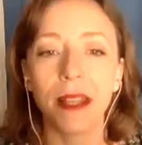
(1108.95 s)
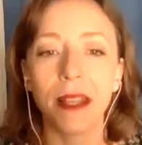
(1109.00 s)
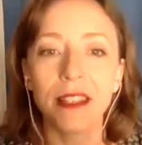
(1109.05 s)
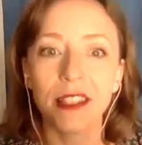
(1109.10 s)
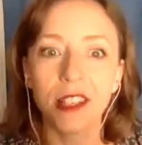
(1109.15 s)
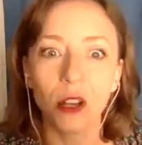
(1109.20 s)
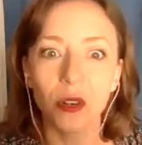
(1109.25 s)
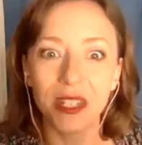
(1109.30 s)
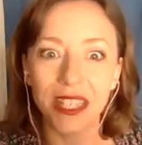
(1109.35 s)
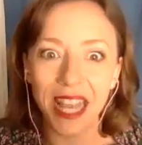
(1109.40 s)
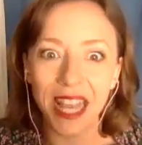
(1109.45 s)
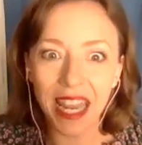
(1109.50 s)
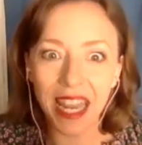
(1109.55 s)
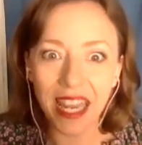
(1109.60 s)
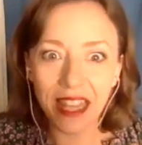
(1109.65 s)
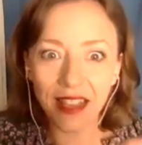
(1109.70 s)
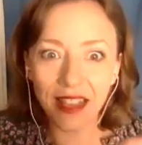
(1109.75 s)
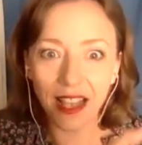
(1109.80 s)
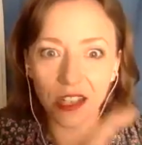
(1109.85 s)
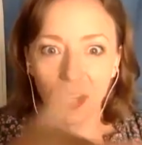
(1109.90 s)
And so
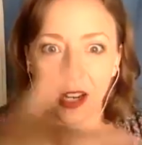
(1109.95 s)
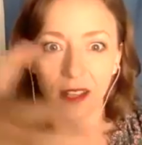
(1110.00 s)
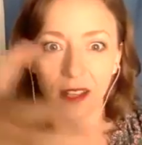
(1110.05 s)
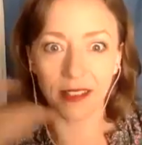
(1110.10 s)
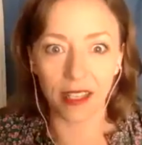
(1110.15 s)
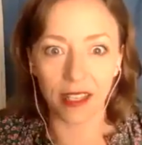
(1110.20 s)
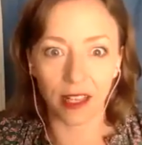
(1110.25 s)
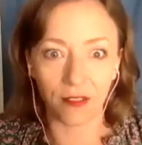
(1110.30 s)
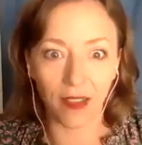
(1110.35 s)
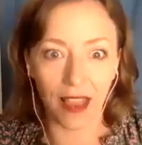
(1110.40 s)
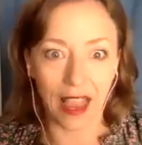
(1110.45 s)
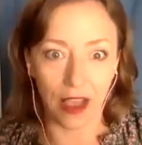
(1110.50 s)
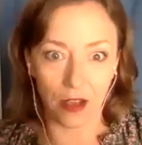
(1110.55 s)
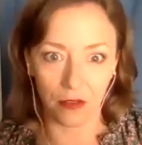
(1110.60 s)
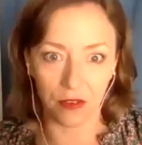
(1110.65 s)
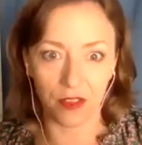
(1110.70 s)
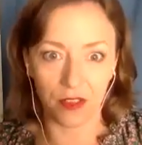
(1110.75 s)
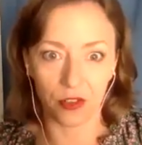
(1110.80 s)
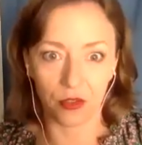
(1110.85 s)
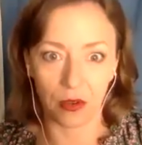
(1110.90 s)
taking that child self
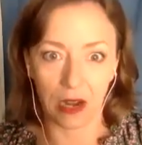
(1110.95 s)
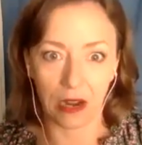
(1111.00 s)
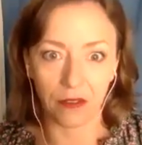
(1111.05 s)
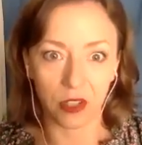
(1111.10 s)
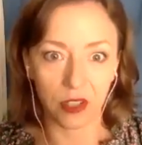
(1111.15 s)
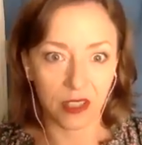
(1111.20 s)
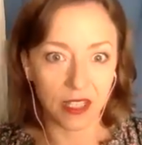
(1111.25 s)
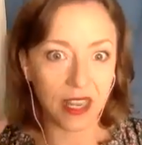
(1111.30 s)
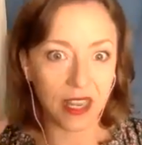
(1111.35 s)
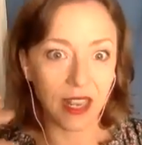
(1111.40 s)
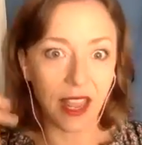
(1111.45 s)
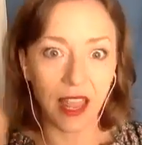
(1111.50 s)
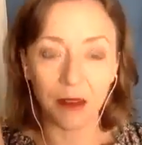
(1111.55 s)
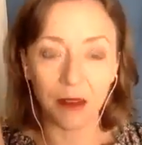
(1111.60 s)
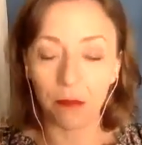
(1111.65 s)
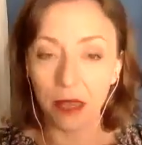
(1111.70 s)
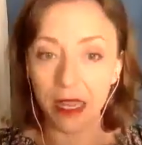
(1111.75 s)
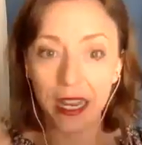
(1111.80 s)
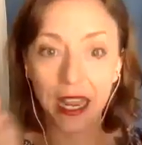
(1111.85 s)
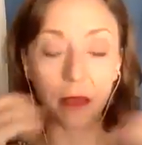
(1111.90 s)
out of the driver's seat
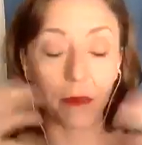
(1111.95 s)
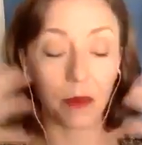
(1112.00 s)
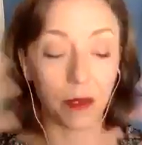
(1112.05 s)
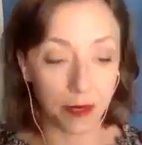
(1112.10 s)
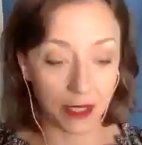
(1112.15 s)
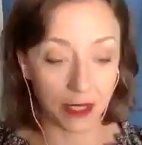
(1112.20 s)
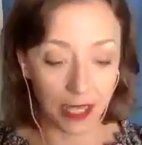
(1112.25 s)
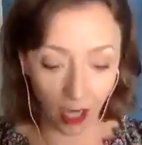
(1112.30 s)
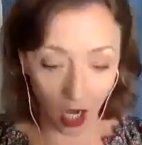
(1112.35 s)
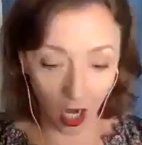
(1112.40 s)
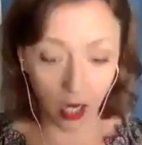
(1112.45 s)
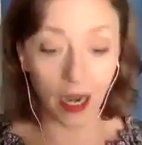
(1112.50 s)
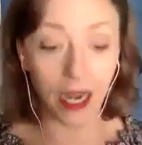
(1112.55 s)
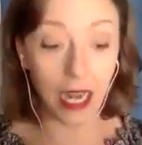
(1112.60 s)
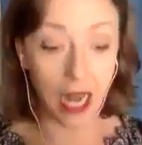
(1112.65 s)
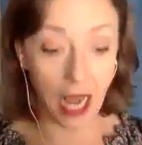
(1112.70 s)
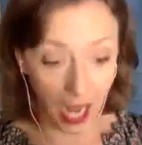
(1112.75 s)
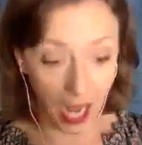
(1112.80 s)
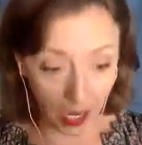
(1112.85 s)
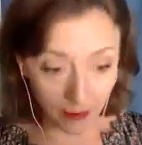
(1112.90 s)
and being able to be like, all right,
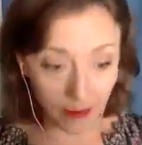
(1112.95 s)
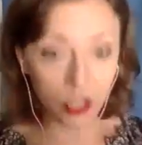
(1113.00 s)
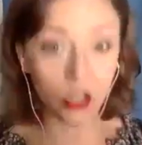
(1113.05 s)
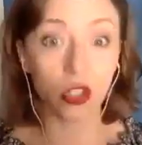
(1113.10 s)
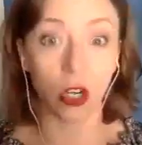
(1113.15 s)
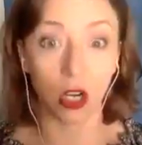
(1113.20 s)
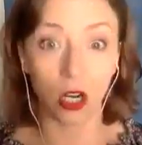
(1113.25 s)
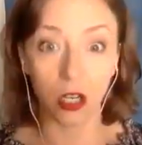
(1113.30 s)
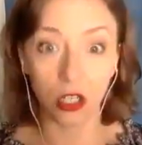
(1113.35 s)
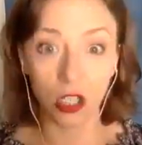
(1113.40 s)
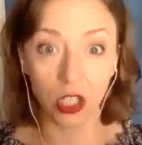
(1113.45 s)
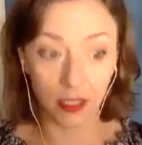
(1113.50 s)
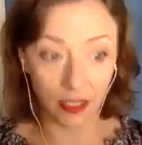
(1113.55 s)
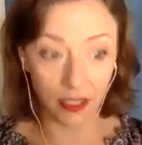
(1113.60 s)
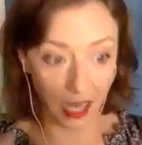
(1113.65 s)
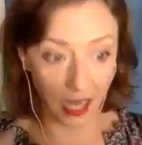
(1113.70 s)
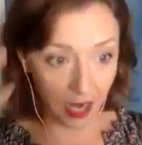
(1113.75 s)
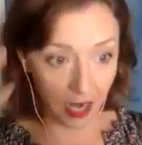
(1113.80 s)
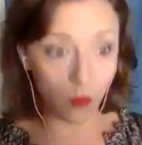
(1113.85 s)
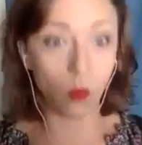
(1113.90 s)
I'm in charge because
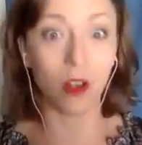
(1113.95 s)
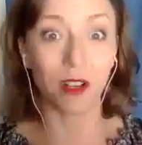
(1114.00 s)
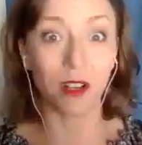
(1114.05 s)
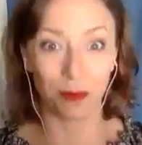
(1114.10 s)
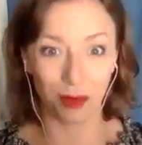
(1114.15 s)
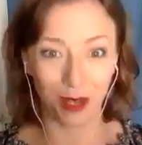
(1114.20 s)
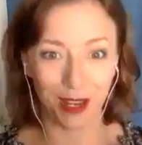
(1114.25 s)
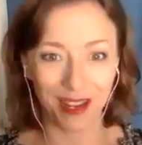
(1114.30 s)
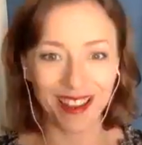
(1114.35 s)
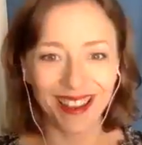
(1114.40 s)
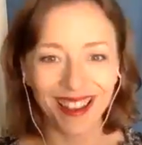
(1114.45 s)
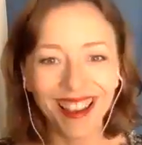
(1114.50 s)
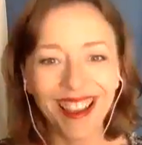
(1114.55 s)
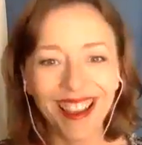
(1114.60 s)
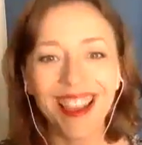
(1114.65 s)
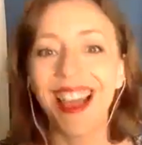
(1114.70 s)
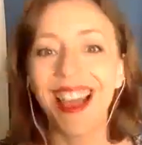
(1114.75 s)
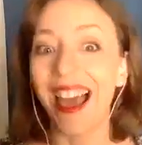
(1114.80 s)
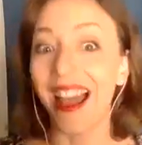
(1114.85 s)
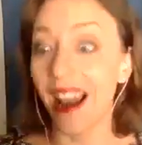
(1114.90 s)
I want to be,
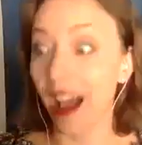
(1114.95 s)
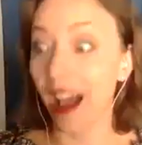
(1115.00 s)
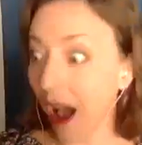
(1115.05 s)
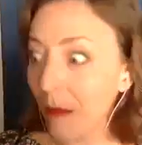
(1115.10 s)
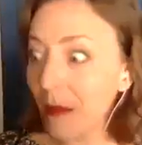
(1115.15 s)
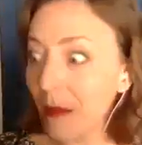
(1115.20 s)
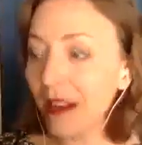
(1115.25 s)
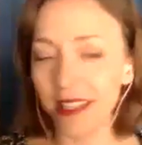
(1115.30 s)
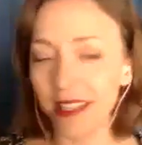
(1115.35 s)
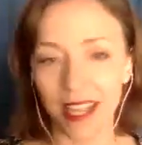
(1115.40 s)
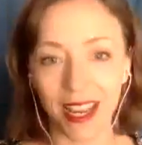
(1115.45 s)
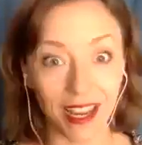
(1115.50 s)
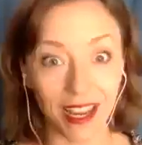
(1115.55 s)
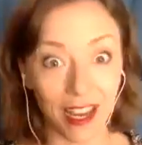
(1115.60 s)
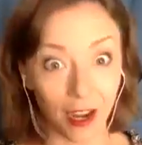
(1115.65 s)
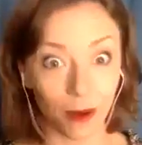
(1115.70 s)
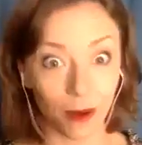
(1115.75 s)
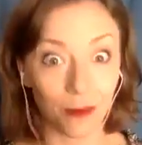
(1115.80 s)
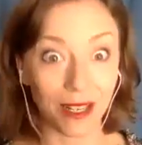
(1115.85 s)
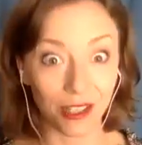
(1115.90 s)
and I'm going to take
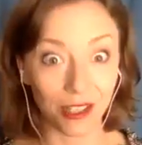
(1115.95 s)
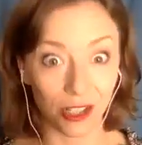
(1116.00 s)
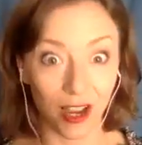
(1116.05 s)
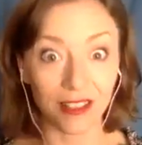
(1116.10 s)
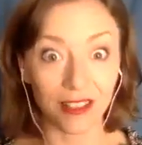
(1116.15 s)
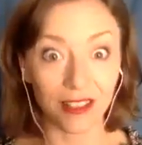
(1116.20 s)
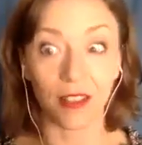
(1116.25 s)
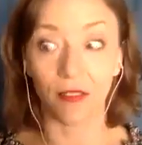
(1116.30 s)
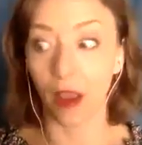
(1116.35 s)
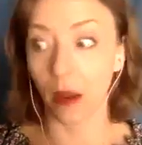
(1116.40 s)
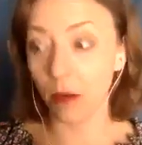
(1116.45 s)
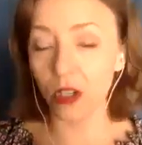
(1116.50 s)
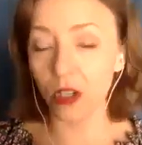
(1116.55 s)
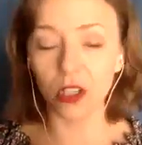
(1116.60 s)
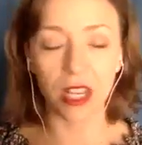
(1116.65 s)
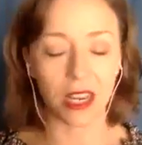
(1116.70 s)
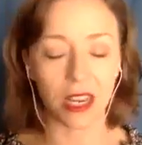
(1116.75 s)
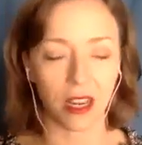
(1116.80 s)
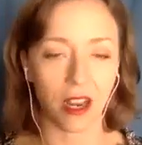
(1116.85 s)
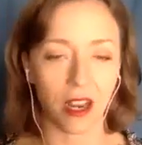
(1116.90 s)
care of my child self. I'm going
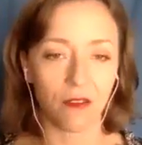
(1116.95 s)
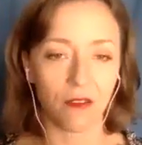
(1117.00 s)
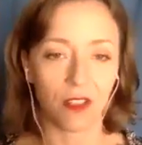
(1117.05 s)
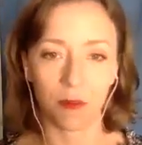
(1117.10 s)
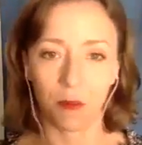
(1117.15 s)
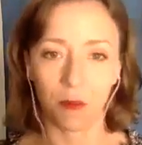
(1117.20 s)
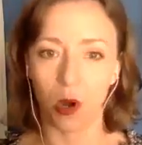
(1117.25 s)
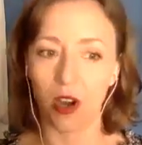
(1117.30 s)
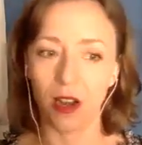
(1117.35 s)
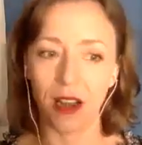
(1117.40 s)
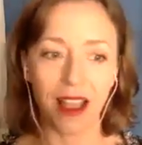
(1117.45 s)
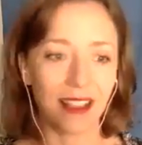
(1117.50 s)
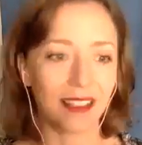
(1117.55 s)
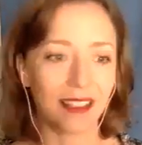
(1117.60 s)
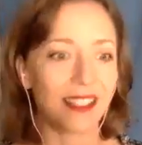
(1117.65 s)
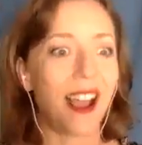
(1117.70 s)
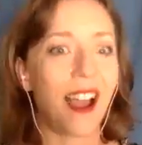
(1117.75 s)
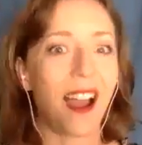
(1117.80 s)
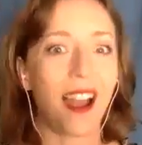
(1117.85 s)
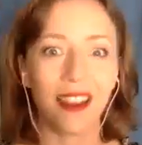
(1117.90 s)
to take care of this part as
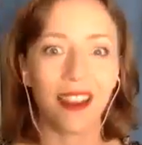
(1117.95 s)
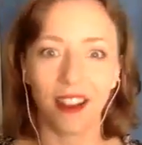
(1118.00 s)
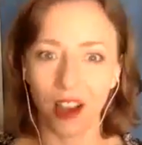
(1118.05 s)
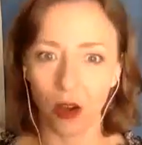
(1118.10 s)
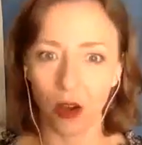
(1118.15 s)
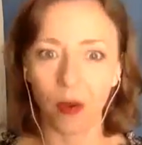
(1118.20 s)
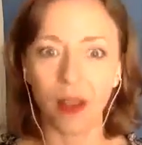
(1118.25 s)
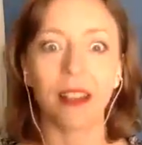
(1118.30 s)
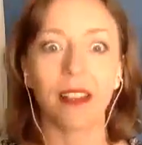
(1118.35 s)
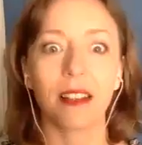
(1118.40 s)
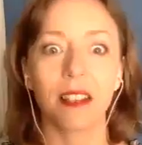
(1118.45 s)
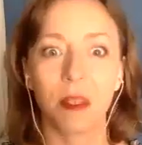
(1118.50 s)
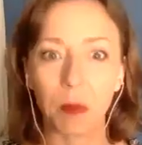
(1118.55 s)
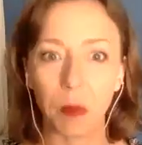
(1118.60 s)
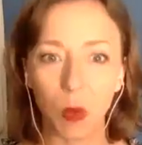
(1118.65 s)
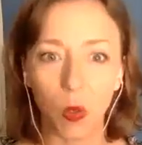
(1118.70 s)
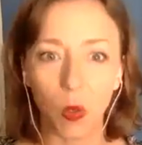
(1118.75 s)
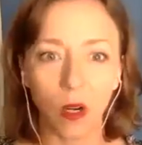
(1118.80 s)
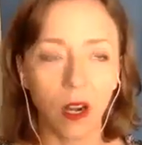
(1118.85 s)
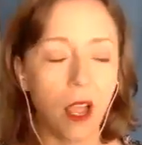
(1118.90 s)
I go and
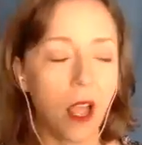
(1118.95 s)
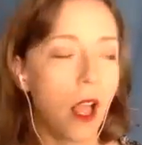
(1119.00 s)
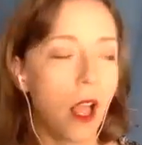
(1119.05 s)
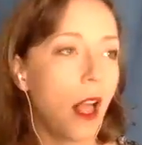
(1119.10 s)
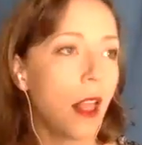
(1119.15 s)
explore.